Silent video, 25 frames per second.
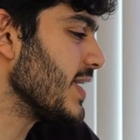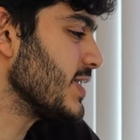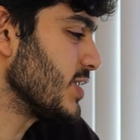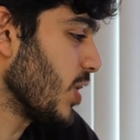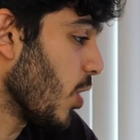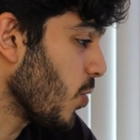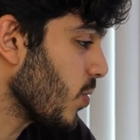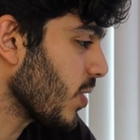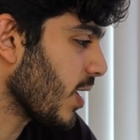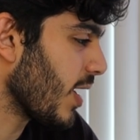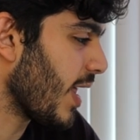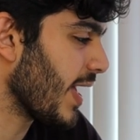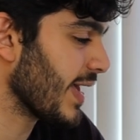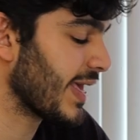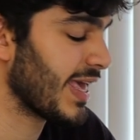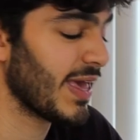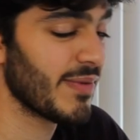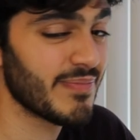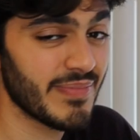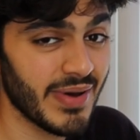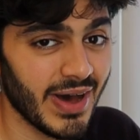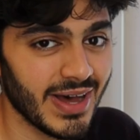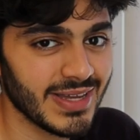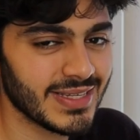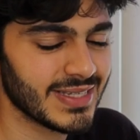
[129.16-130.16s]
I don't like
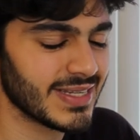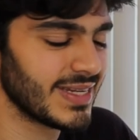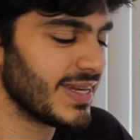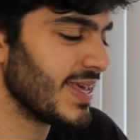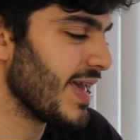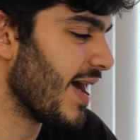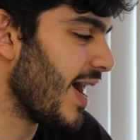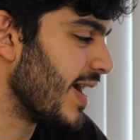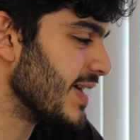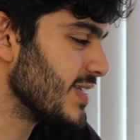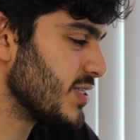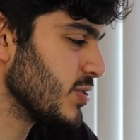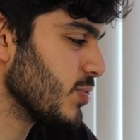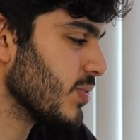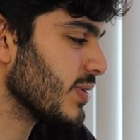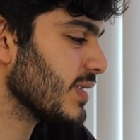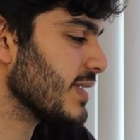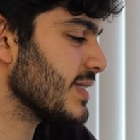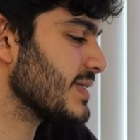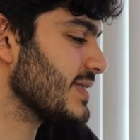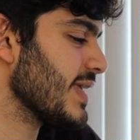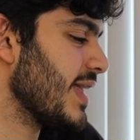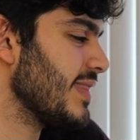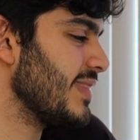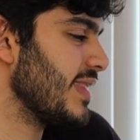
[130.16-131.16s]
it personally, I do
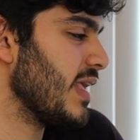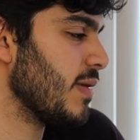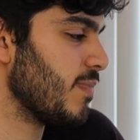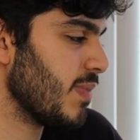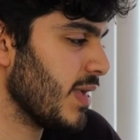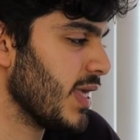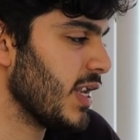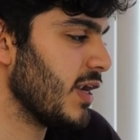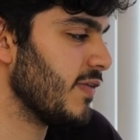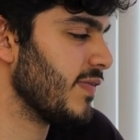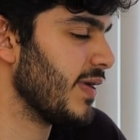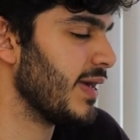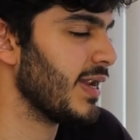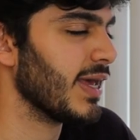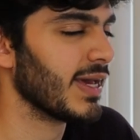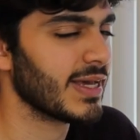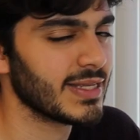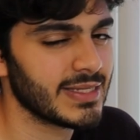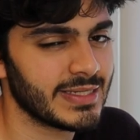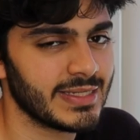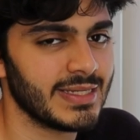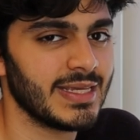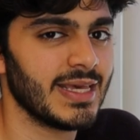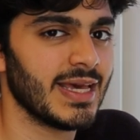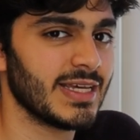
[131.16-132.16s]
understand the appeal of it and I
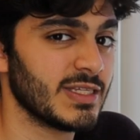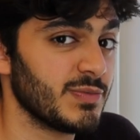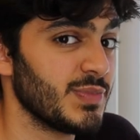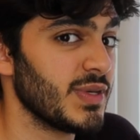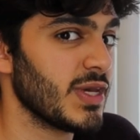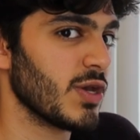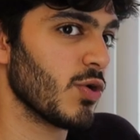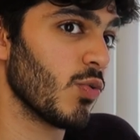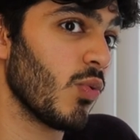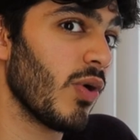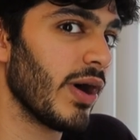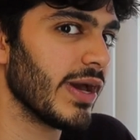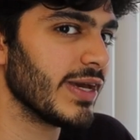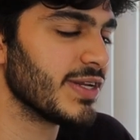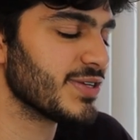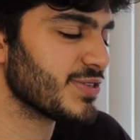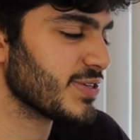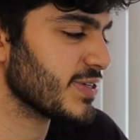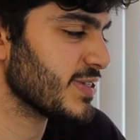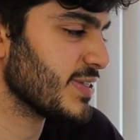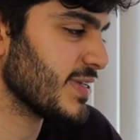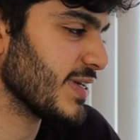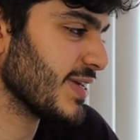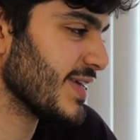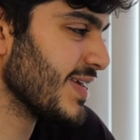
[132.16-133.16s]
can see it as being quite
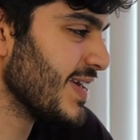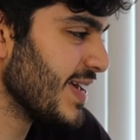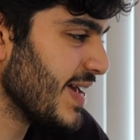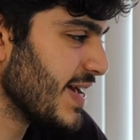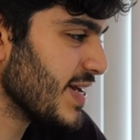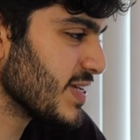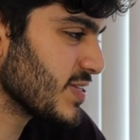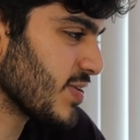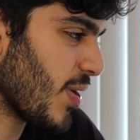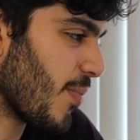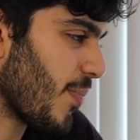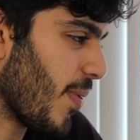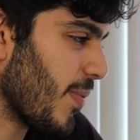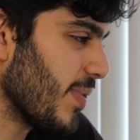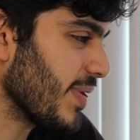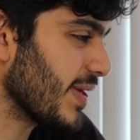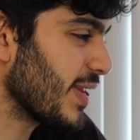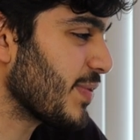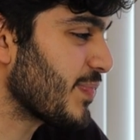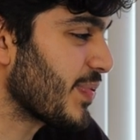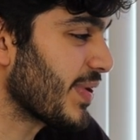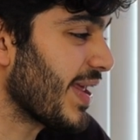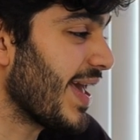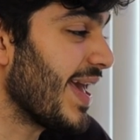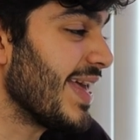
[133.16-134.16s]
interesting. So I'm probably
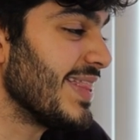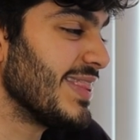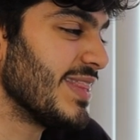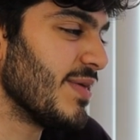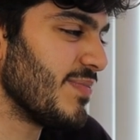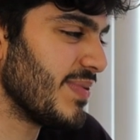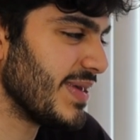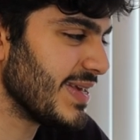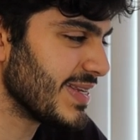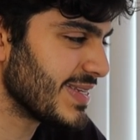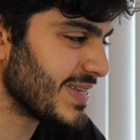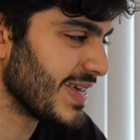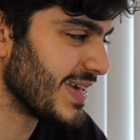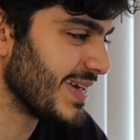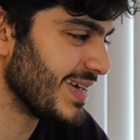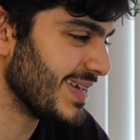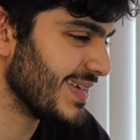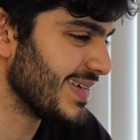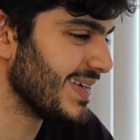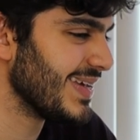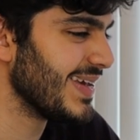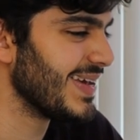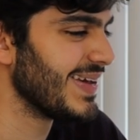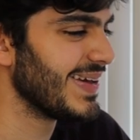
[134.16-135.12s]
gonna put it in the B tier.